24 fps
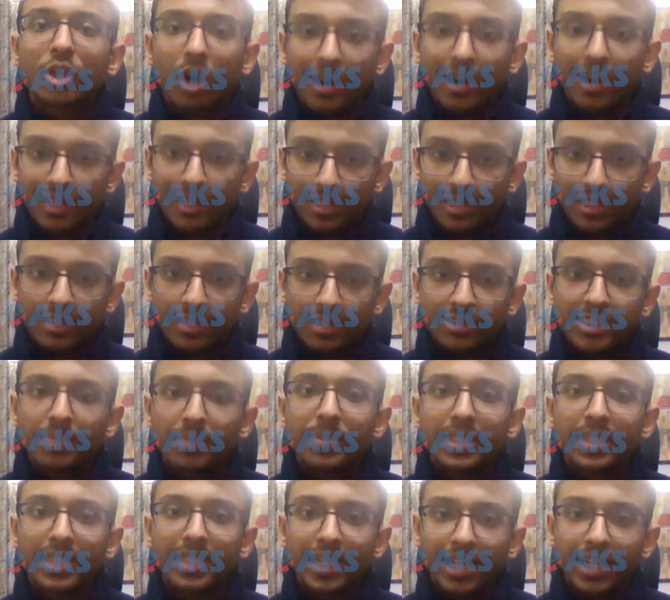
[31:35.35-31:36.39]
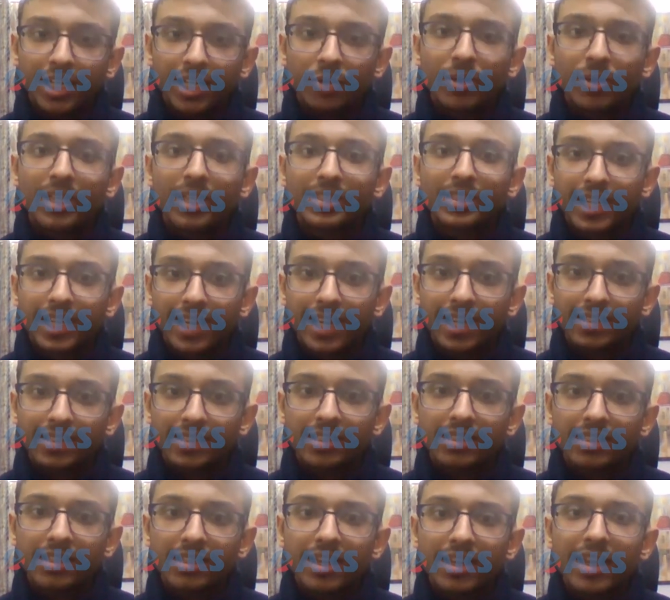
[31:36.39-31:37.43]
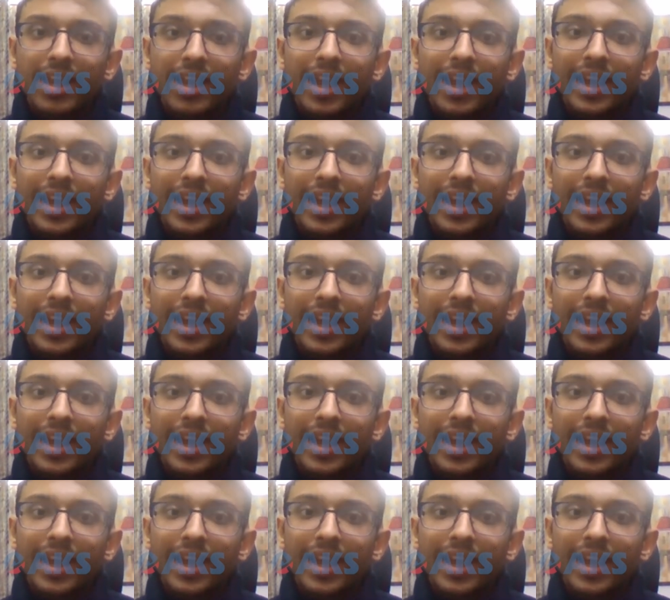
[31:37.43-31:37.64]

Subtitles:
not sympathetic towards India, sir,